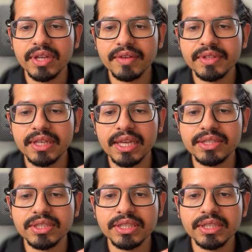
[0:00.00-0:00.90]
We have the
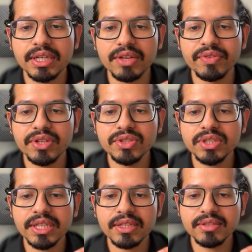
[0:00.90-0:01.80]
agent
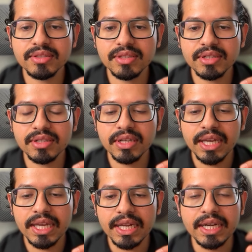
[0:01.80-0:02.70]
definition, and this is the
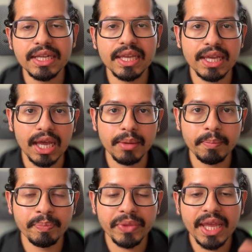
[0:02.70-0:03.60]
ADK
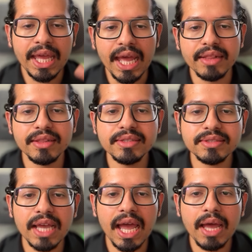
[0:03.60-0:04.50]
app. And
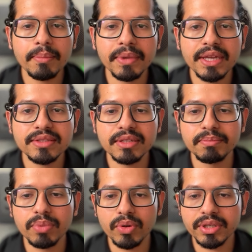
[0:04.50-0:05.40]
this app gets
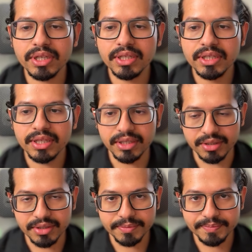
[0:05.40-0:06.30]
imported
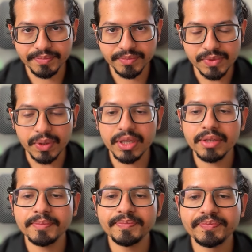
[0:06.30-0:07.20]
here.
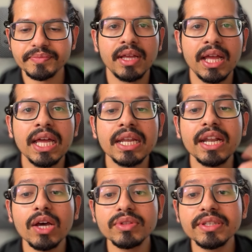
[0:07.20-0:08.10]
Okay.
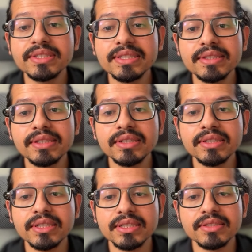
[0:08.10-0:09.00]
Now this is
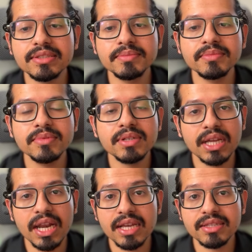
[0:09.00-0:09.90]
the custom
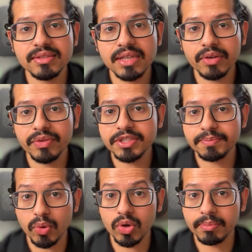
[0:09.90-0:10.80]
class that we
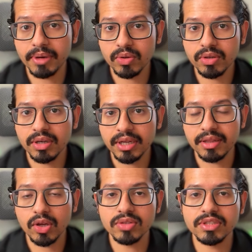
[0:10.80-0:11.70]
spoke about
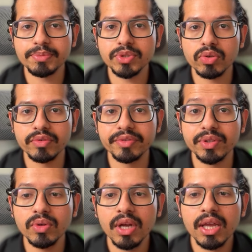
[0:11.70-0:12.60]
in the conceptual
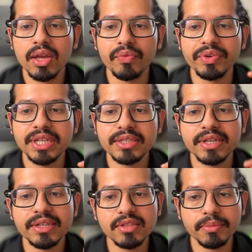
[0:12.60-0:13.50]
overview, which
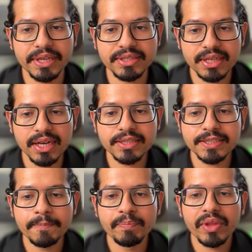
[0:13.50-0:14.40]
extends a base
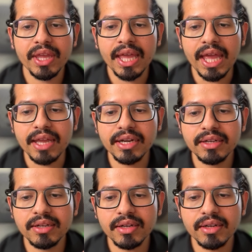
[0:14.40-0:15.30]
class, and
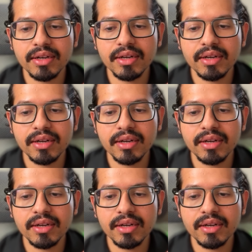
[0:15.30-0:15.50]
it